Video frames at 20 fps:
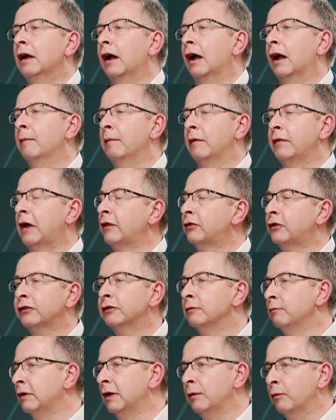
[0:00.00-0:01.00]
Um, that
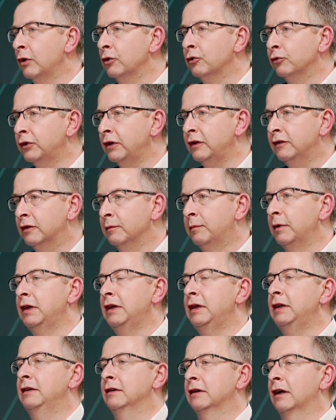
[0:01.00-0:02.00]
doesn't mean we all need to
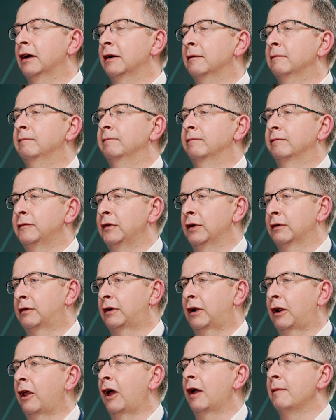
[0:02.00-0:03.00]
be, um, you know,
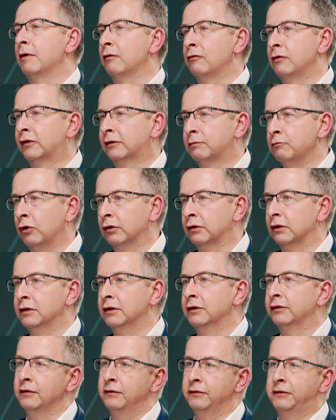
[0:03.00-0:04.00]
climate risk
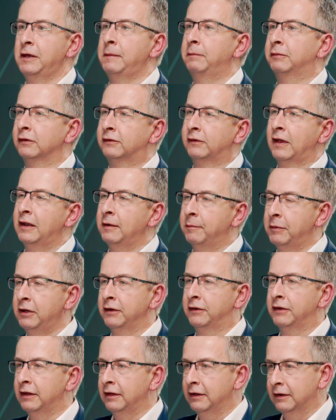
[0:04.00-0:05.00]
modelers and deep
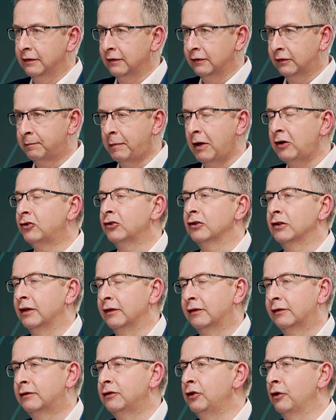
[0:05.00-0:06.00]
sustainability
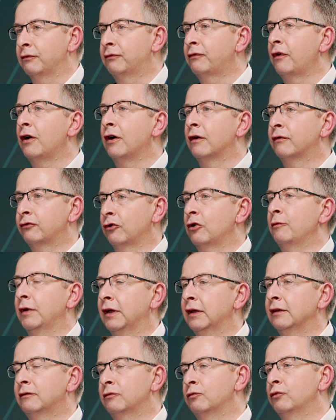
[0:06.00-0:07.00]
specialists. You know, far from
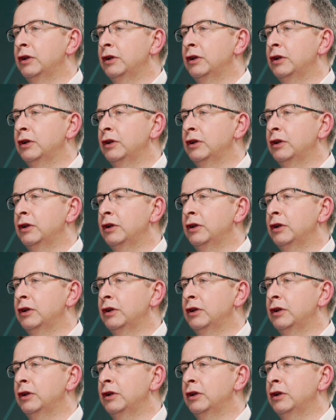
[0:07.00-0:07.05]
it.